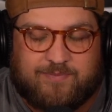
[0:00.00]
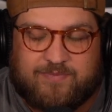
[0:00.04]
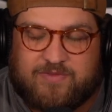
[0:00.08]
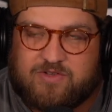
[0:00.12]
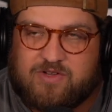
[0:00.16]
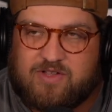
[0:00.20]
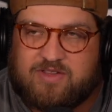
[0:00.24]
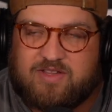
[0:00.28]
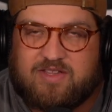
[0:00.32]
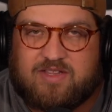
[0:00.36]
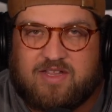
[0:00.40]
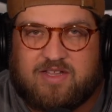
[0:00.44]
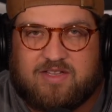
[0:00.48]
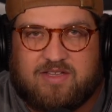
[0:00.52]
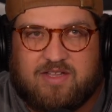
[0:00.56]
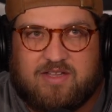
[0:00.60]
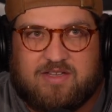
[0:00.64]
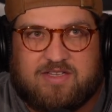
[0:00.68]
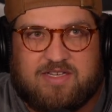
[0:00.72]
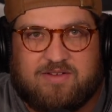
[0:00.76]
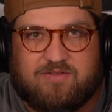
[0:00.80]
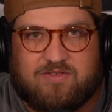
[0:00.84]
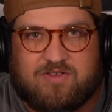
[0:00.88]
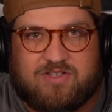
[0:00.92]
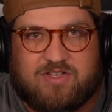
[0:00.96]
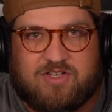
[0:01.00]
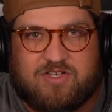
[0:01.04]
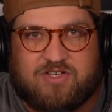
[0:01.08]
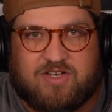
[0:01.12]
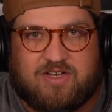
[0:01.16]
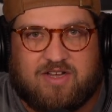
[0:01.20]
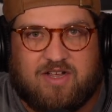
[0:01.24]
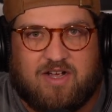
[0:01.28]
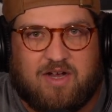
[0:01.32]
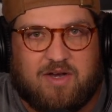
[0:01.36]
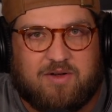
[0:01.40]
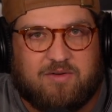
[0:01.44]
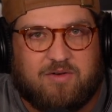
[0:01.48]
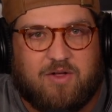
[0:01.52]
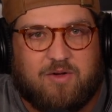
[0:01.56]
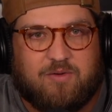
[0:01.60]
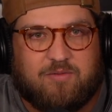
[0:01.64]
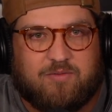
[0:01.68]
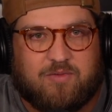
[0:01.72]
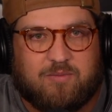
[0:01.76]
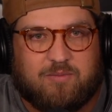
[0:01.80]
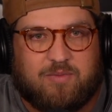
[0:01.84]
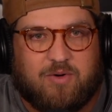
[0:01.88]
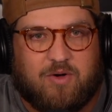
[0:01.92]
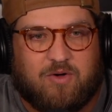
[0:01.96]
So I think that that's even such a mm-hmm. kind note
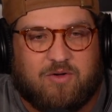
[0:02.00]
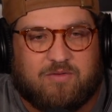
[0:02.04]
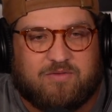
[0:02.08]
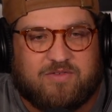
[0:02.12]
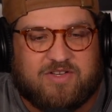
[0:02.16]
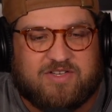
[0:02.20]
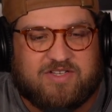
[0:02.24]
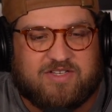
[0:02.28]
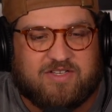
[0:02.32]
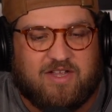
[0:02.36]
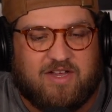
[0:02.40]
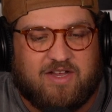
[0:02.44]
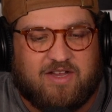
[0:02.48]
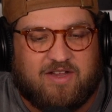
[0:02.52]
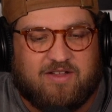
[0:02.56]
from Paul of just mm-hmm.